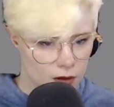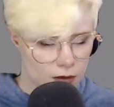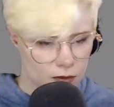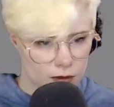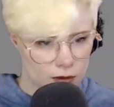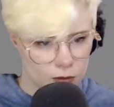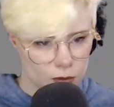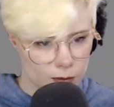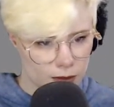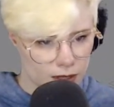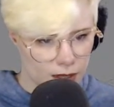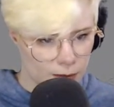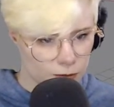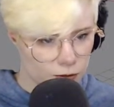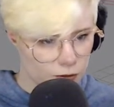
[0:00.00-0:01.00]
This one
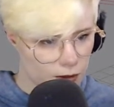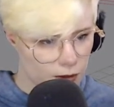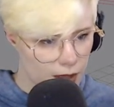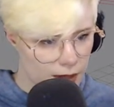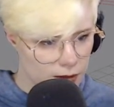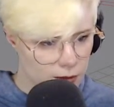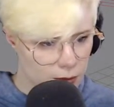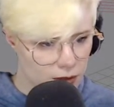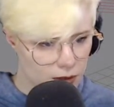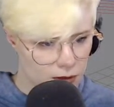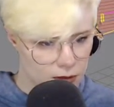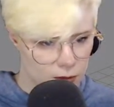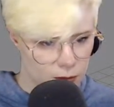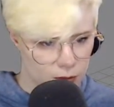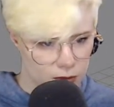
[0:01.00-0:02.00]
became flat
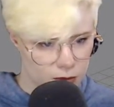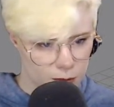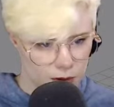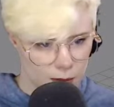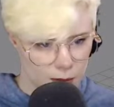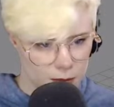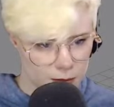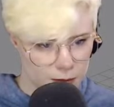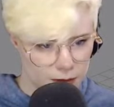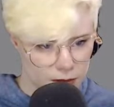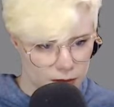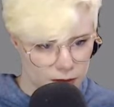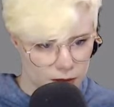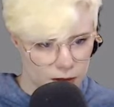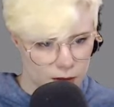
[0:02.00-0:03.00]
because it was probably
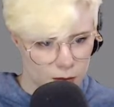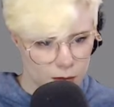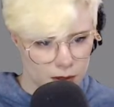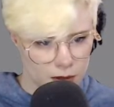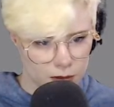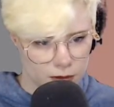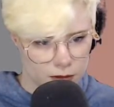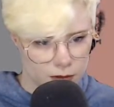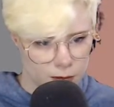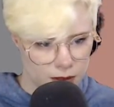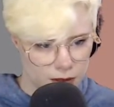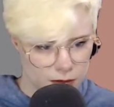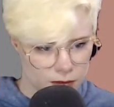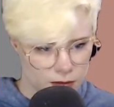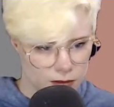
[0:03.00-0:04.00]
the mirrored
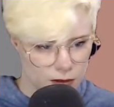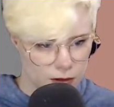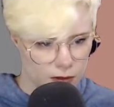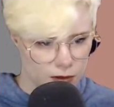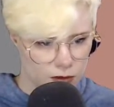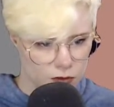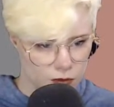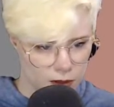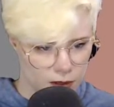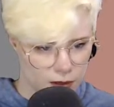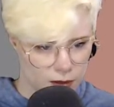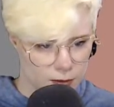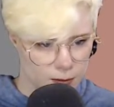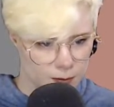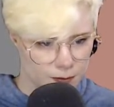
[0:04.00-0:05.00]
piece, so that's
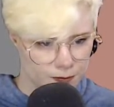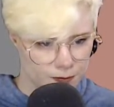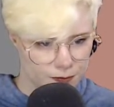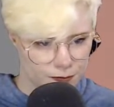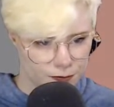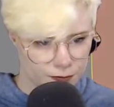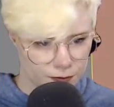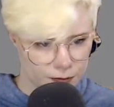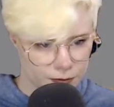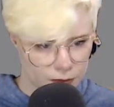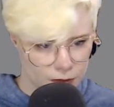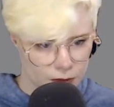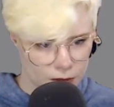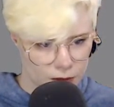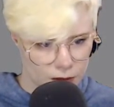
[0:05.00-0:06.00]
fine.
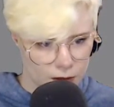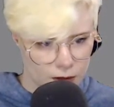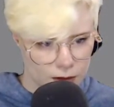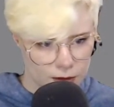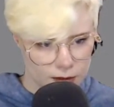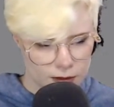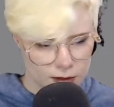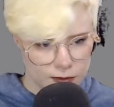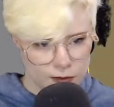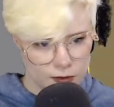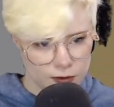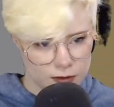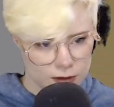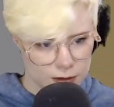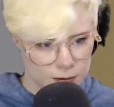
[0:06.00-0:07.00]
Let's see if that
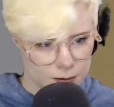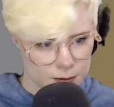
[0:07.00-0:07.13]
fixed it.